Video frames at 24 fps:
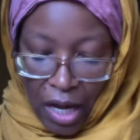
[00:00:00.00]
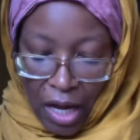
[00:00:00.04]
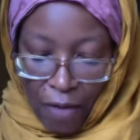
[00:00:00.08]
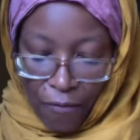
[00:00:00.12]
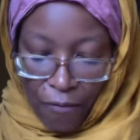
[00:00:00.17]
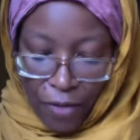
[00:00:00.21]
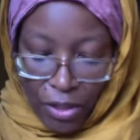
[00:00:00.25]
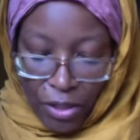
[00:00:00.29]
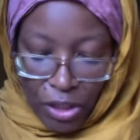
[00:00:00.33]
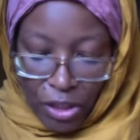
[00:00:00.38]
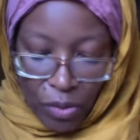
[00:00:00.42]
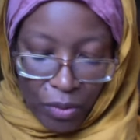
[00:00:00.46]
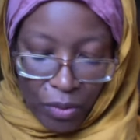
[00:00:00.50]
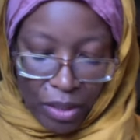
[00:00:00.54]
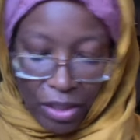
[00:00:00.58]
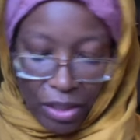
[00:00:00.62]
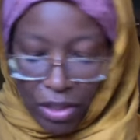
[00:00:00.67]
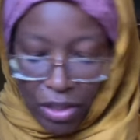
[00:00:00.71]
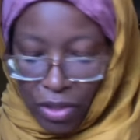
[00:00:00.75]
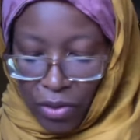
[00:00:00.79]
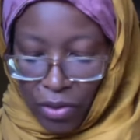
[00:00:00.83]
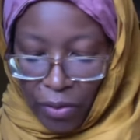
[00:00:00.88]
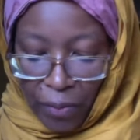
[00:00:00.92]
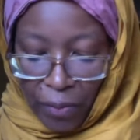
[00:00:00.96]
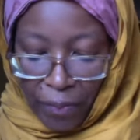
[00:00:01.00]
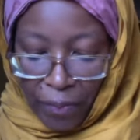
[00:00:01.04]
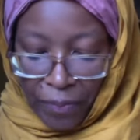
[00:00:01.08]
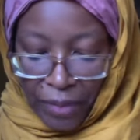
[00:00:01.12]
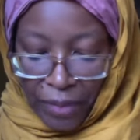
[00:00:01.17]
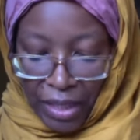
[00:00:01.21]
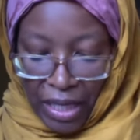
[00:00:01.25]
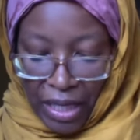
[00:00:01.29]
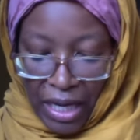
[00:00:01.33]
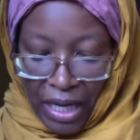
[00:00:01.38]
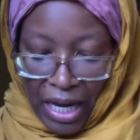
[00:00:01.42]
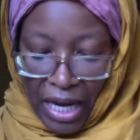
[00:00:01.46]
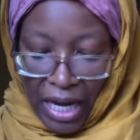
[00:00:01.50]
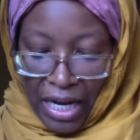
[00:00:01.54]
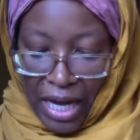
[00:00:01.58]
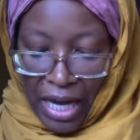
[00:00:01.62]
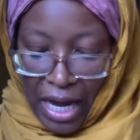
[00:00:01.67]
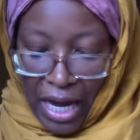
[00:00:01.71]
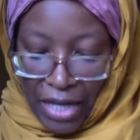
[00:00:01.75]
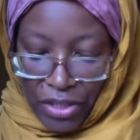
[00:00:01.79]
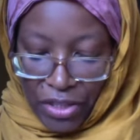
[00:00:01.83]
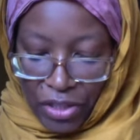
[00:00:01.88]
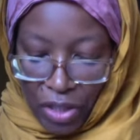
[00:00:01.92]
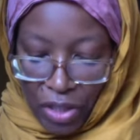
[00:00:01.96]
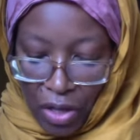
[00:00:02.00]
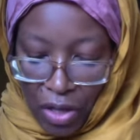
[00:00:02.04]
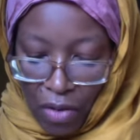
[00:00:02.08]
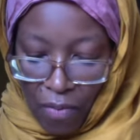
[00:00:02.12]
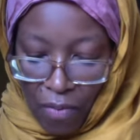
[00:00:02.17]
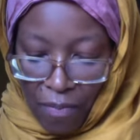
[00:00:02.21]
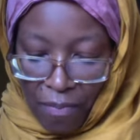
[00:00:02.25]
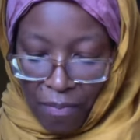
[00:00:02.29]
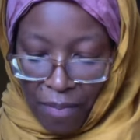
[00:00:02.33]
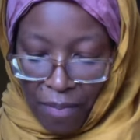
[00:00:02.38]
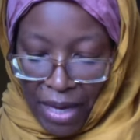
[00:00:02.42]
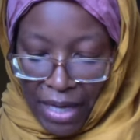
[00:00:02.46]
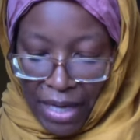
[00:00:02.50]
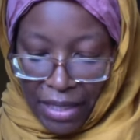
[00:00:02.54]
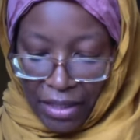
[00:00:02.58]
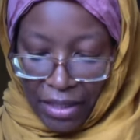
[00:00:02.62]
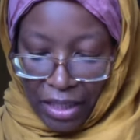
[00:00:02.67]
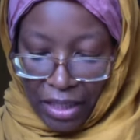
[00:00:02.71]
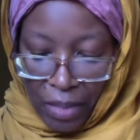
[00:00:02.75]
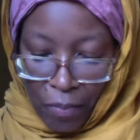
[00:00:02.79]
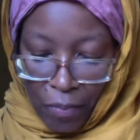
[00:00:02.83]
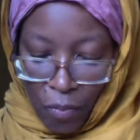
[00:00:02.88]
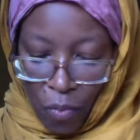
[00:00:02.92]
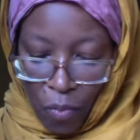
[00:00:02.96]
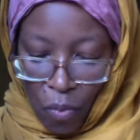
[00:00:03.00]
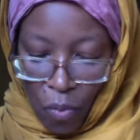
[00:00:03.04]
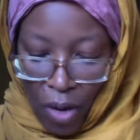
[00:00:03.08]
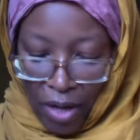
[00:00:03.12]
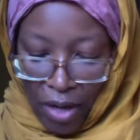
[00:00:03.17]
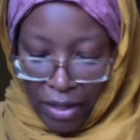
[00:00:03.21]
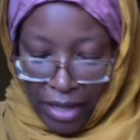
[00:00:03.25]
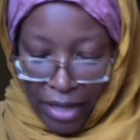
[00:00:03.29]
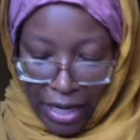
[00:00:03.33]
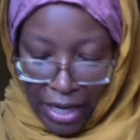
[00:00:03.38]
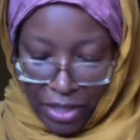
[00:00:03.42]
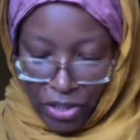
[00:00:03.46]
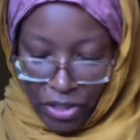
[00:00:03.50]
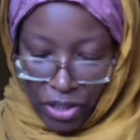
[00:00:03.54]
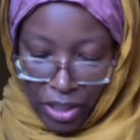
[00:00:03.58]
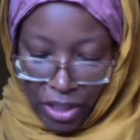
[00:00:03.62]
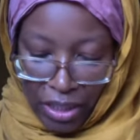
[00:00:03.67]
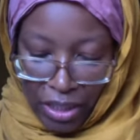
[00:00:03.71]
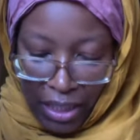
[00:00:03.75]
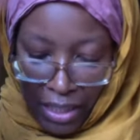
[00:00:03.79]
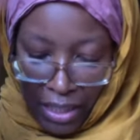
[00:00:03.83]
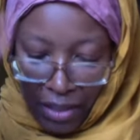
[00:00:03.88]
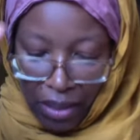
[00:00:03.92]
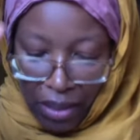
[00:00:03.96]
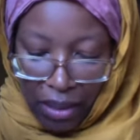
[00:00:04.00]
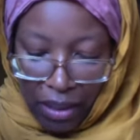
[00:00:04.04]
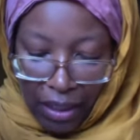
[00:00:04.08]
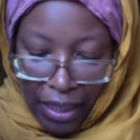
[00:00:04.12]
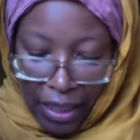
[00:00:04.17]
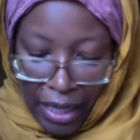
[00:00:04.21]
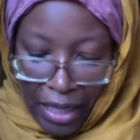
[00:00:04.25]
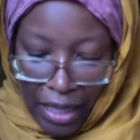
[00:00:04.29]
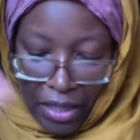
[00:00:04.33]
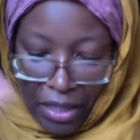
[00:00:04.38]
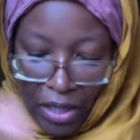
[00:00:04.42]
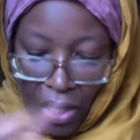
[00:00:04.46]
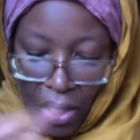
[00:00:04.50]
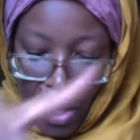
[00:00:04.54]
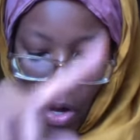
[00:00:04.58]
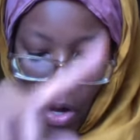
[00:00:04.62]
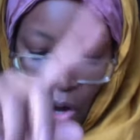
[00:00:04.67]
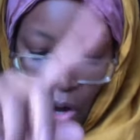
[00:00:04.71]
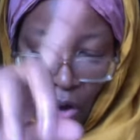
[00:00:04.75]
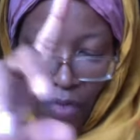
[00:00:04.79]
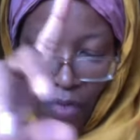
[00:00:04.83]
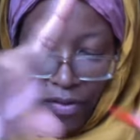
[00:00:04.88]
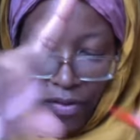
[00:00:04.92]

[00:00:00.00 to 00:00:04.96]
Verse 22, and I shall make them one nation in the land on